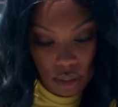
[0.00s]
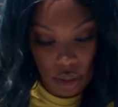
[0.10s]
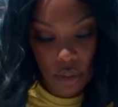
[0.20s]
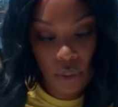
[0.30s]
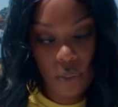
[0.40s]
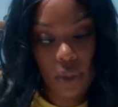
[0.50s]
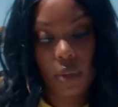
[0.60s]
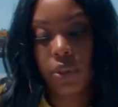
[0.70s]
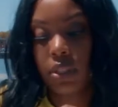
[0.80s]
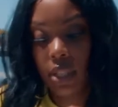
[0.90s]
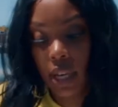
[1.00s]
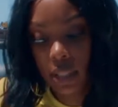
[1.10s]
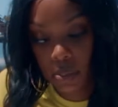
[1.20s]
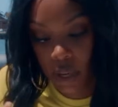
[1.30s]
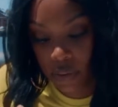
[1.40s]
So I want to
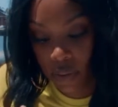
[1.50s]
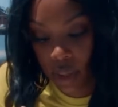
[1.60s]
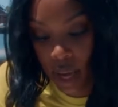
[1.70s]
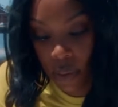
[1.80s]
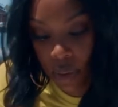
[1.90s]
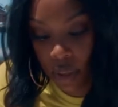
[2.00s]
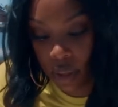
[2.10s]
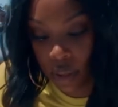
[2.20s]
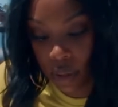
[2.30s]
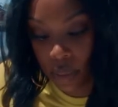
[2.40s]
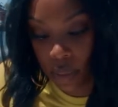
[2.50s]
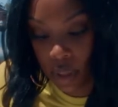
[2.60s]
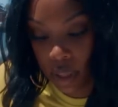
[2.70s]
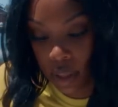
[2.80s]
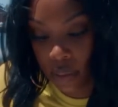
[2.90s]
protect my flower a little
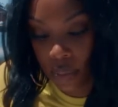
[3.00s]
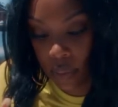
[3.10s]
bit.